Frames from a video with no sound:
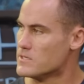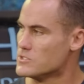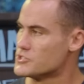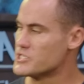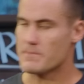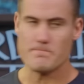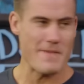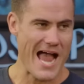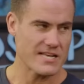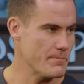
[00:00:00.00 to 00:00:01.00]
She's a
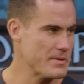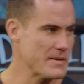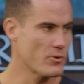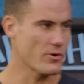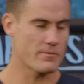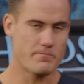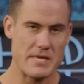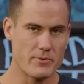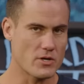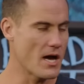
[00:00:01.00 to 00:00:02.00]
magnet.
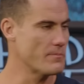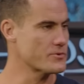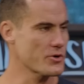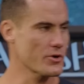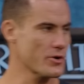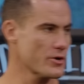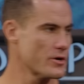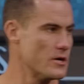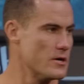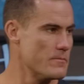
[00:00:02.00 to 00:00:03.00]
People come to her.
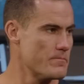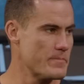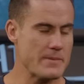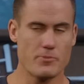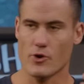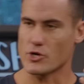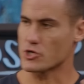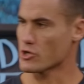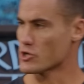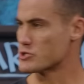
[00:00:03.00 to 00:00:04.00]
People are
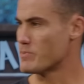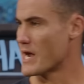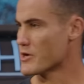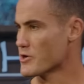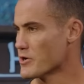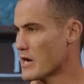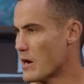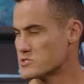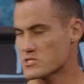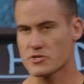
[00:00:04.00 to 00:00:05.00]
encouraged by her. I
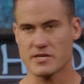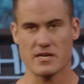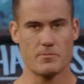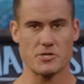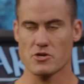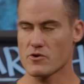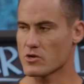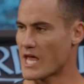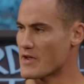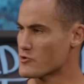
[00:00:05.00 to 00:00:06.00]
was just looking at a picture of her
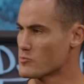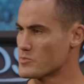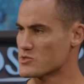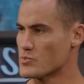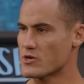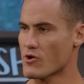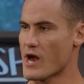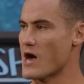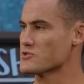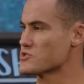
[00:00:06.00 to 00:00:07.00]
life group this week. Her
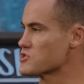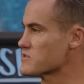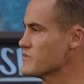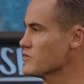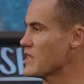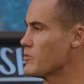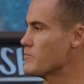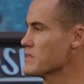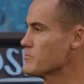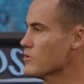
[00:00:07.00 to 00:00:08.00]
house is just filled up with
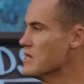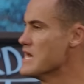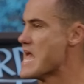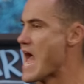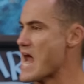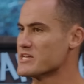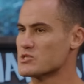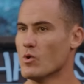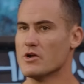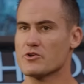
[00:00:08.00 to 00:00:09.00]
people. And I
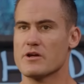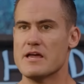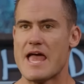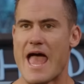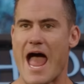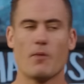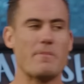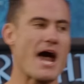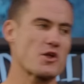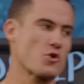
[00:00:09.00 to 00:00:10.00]
just wonder how
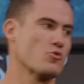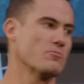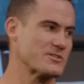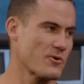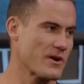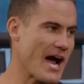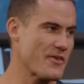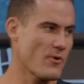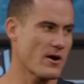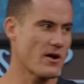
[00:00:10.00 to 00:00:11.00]
bad her rheumatoid
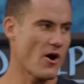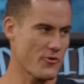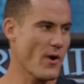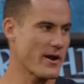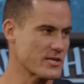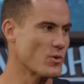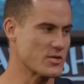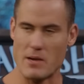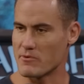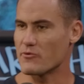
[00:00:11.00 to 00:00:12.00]
arthritis
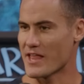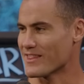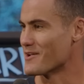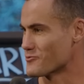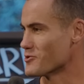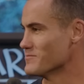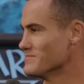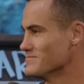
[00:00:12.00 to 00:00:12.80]
was right before that life group.